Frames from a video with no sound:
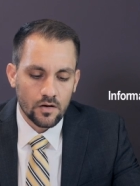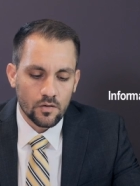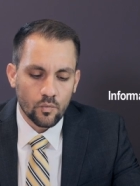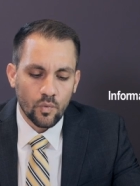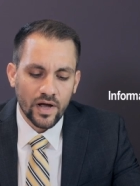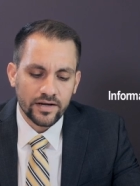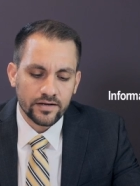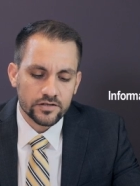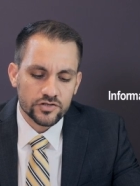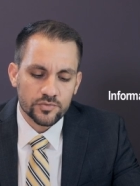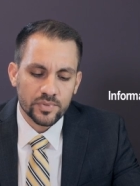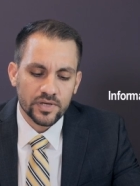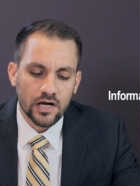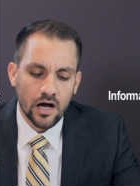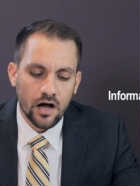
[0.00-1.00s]
When did you
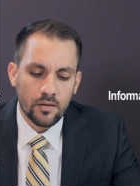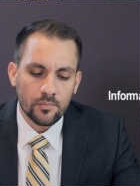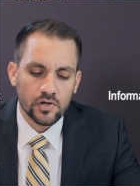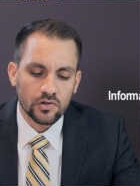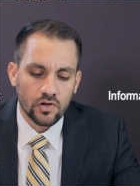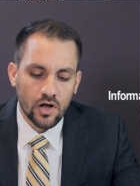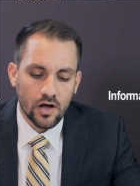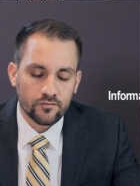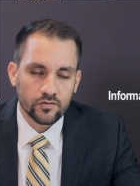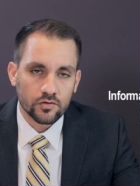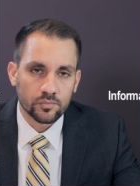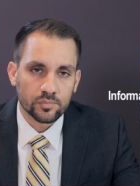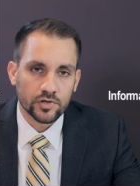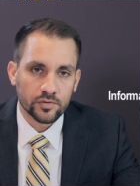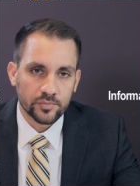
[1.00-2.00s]
become a lawful
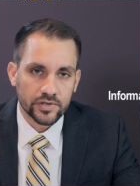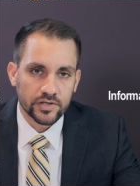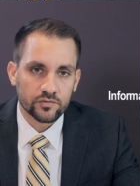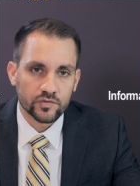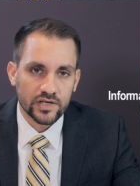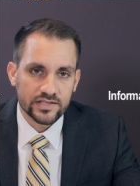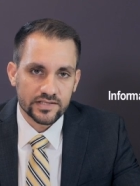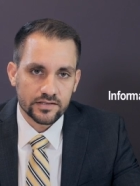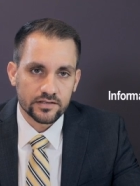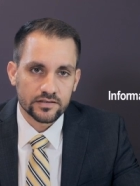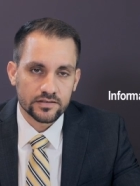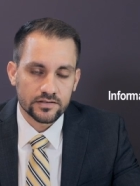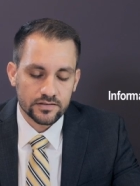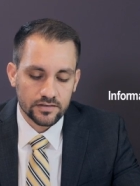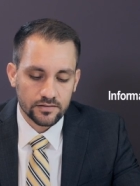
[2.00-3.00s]
permanent
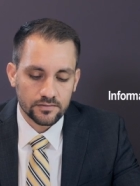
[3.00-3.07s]
resident?